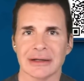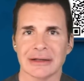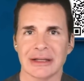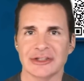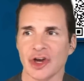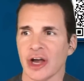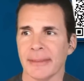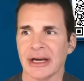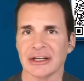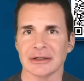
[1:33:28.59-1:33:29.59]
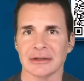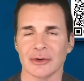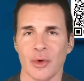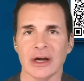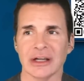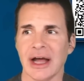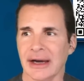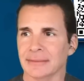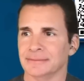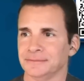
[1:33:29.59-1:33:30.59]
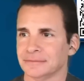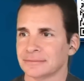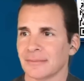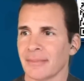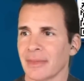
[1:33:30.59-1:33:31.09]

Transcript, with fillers: They talk about it quite a lot. A pipe bomb.